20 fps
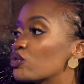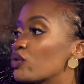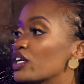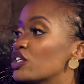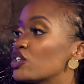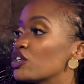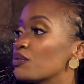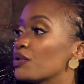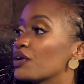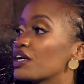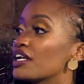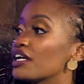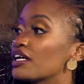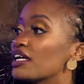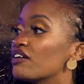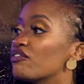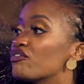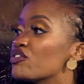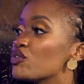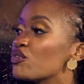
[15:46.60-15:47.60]
question, we're going to
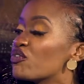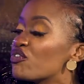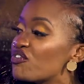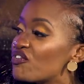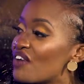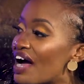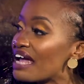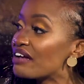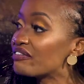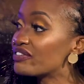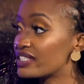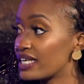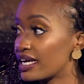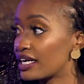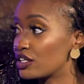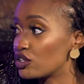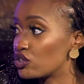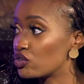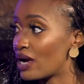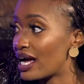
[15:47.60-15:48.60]
give you 5
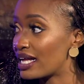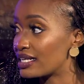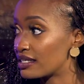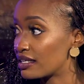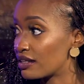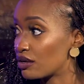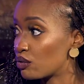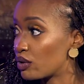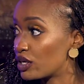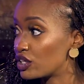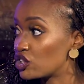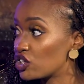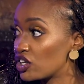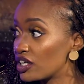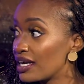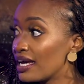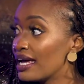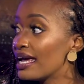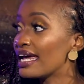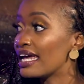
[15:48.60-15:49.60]
seconds to answer the
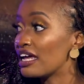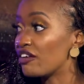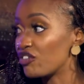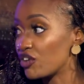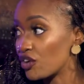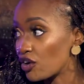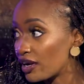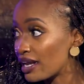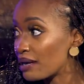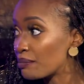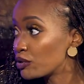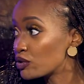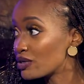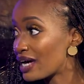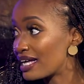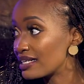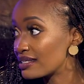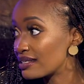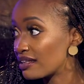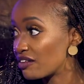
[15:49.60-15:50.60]
question. If you're not able to
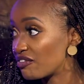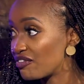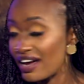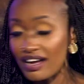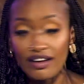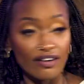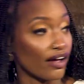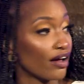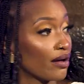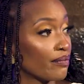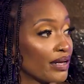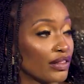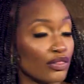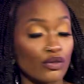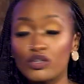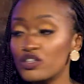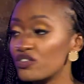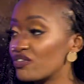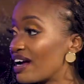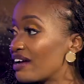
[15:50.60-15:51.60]
answer in
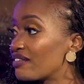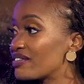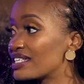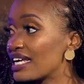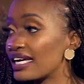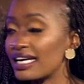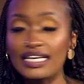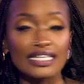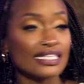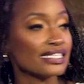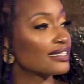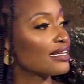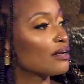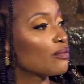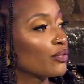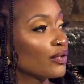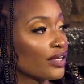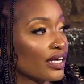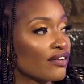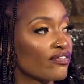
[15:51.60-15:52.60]
those 5 seconds, then
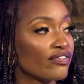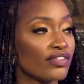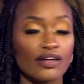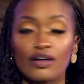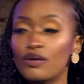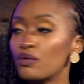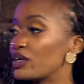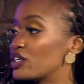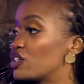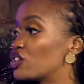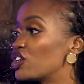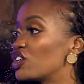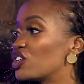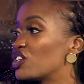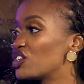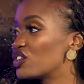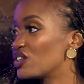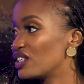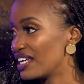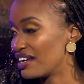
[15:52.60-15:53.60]
we'll give the question
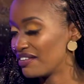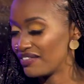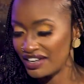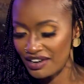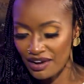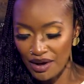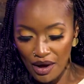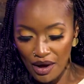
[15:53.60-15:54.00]
to David.